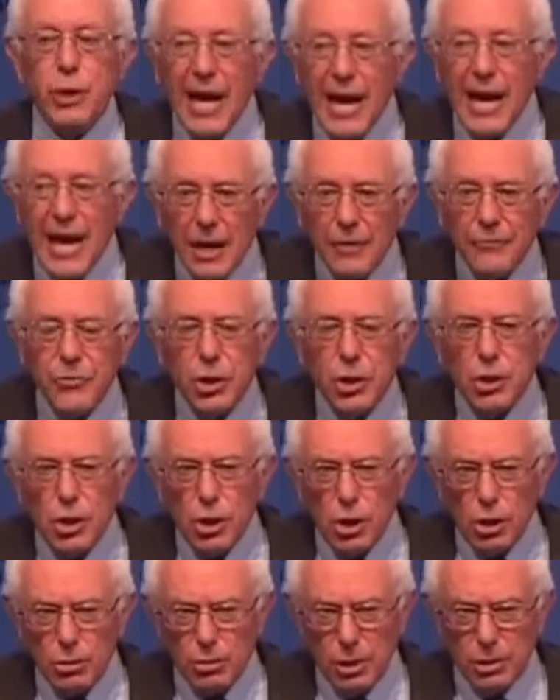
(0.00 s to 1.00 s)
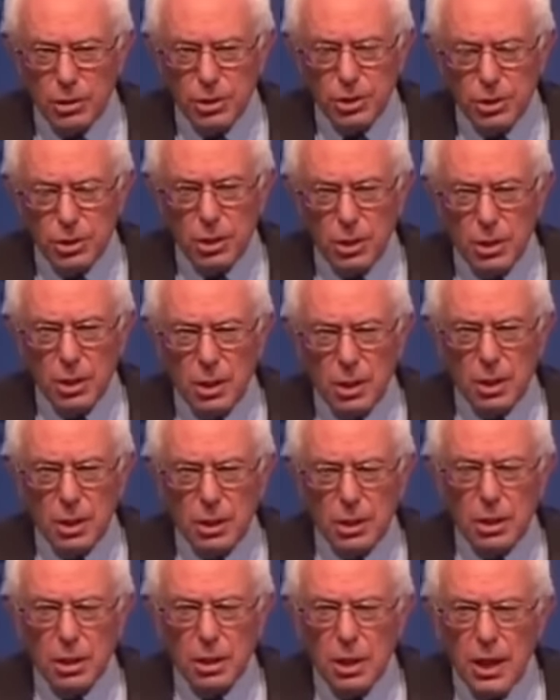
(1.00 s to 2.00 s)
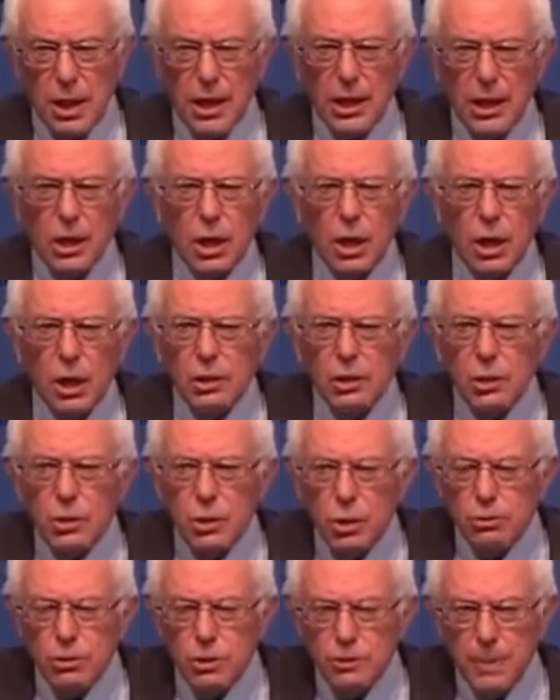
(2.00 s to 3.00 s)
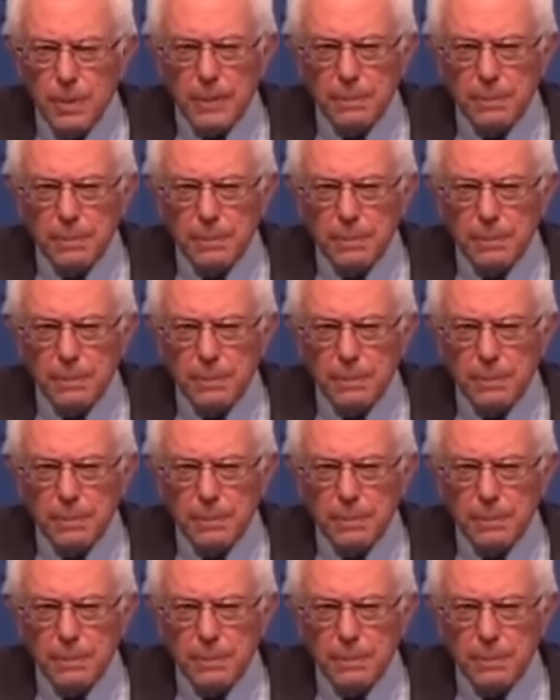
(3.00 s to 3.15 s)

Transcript: we have the courage to take on those